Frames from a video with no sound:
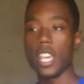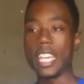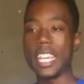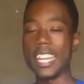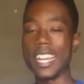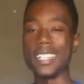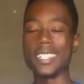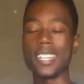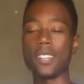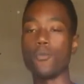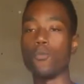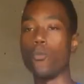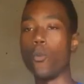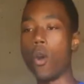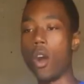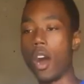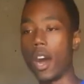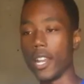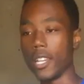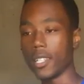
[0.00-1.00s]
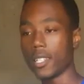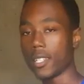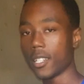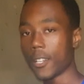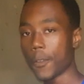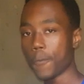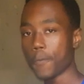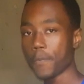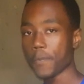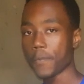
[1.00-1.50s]
he doesn't
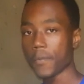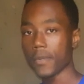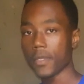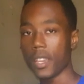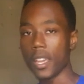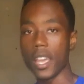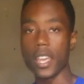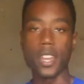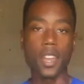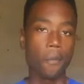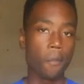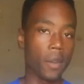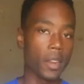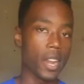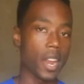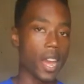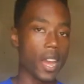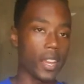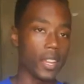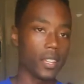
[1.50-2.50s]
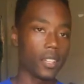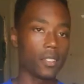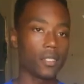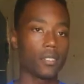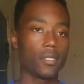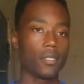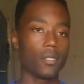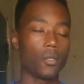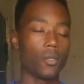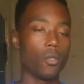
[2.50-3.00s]
want a number
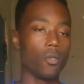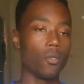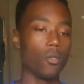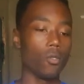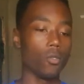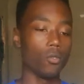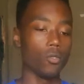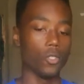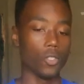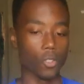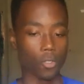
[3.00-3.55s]
nine who